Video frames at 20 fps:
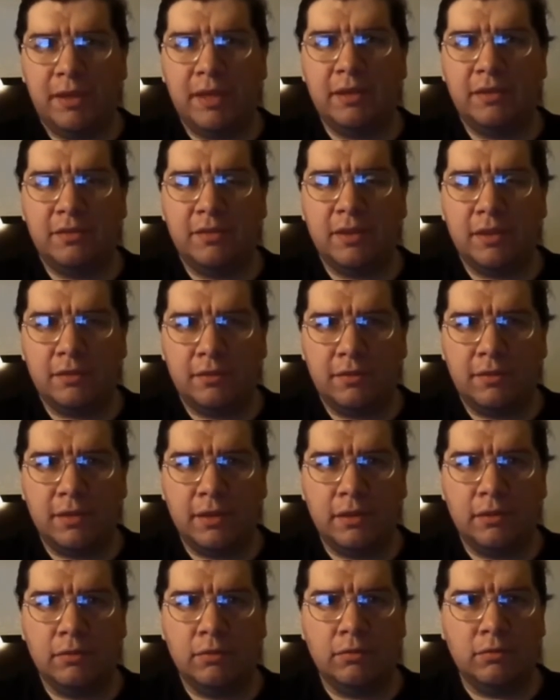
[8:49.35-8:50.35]
fans
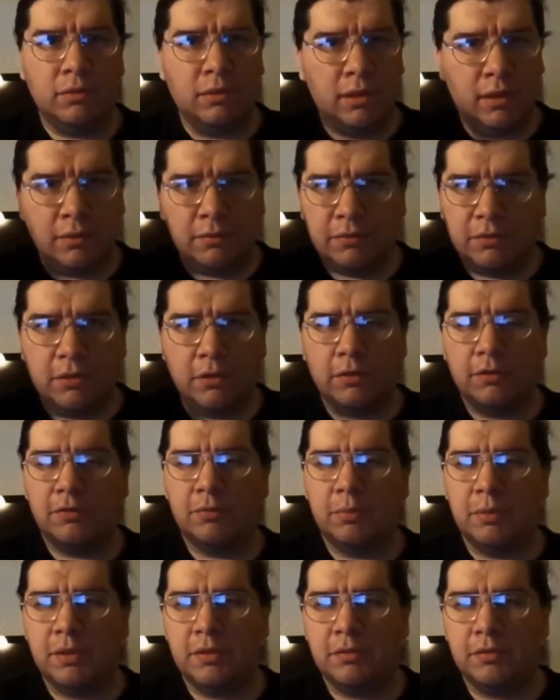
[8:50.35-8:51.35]
out there who loves
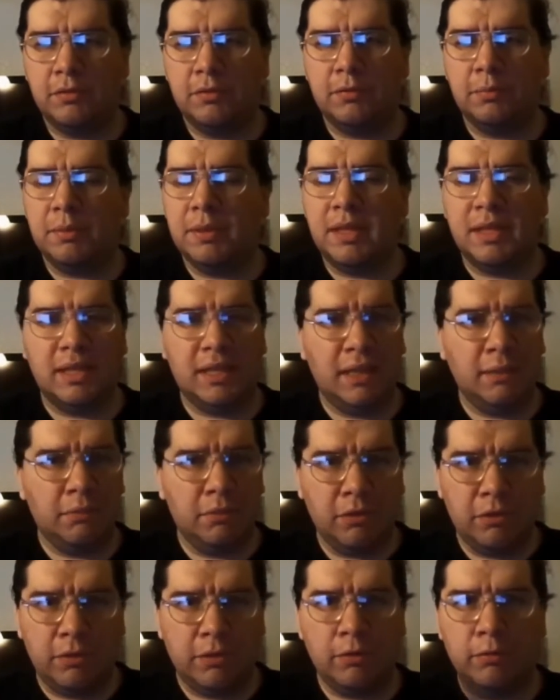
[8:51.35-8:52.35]
Ghostbusters, but they
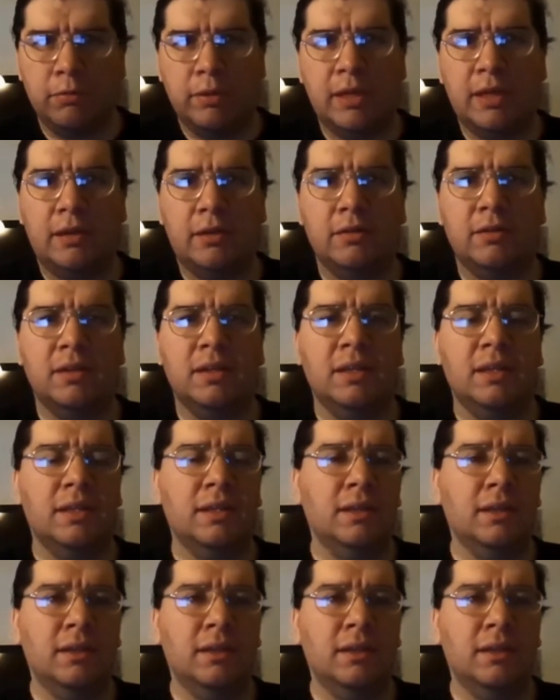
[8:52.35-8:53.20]
keep going around